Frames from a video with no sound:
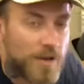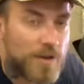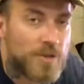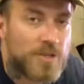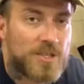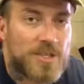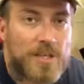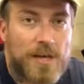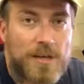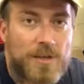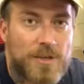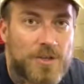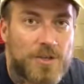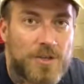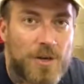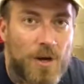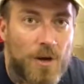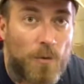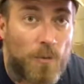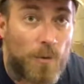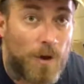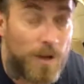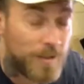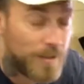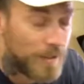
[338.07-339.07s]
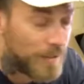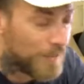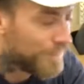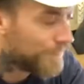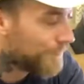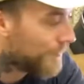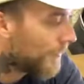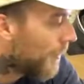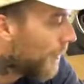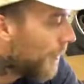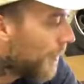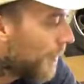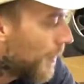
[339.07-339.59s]
you're set to start welding.
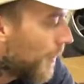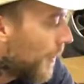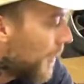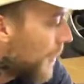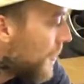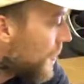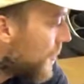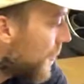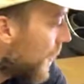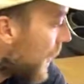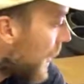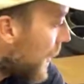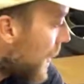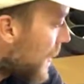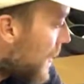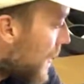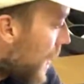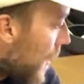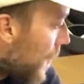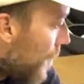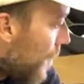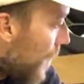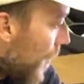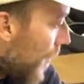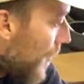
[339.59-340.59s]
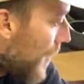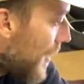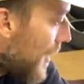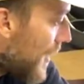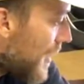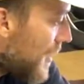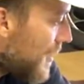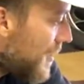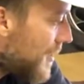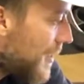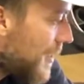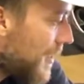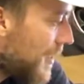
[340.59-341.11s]
So like I said, very
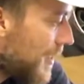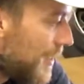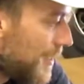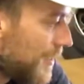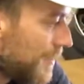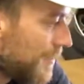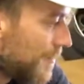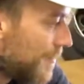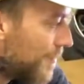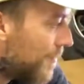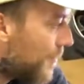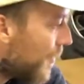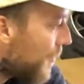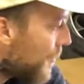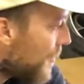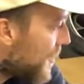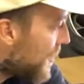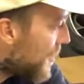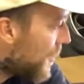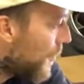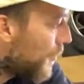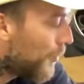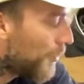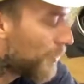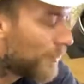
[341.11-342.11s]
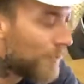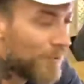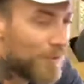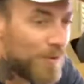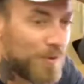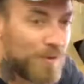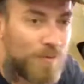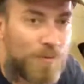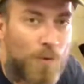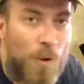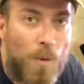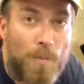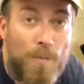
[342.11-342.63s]
easy, very simple,
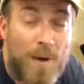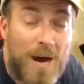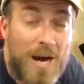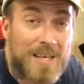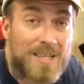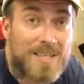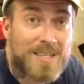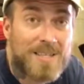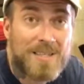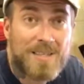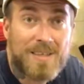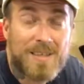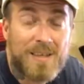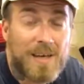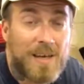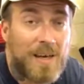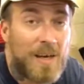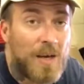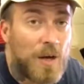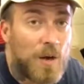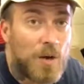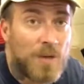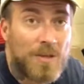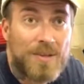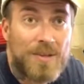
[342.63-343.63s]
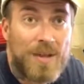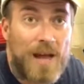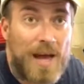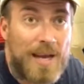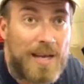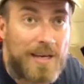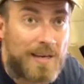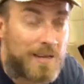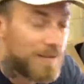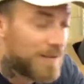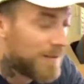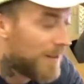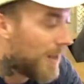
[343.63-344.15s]
robust,
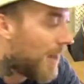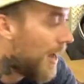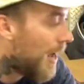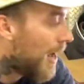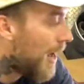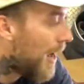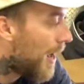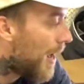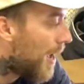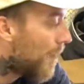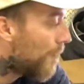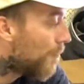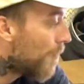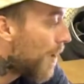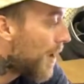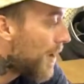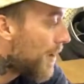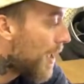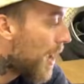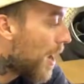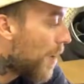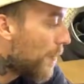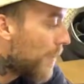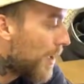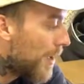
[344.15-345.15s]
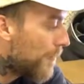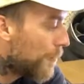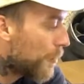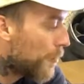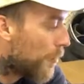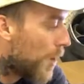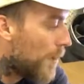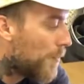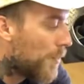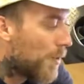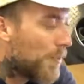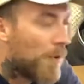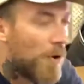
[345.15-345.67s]
light, uh, and right now we have a
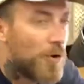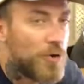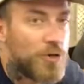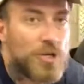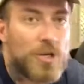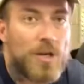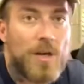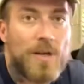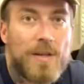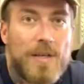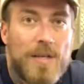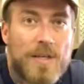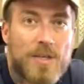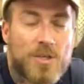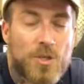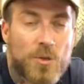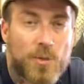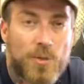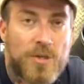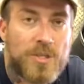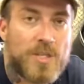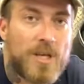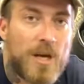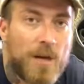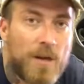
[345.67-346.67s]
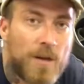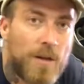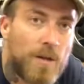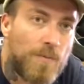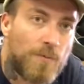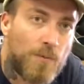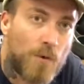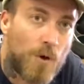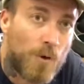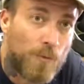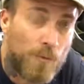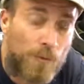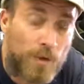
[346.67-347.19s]
great promotion on these, so we're selling them
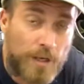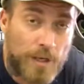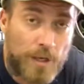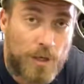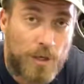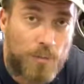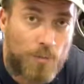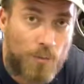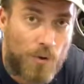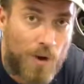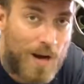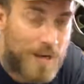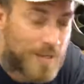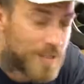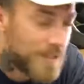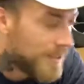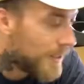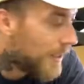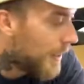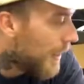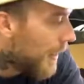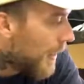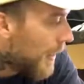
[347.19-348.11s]
for a really good price.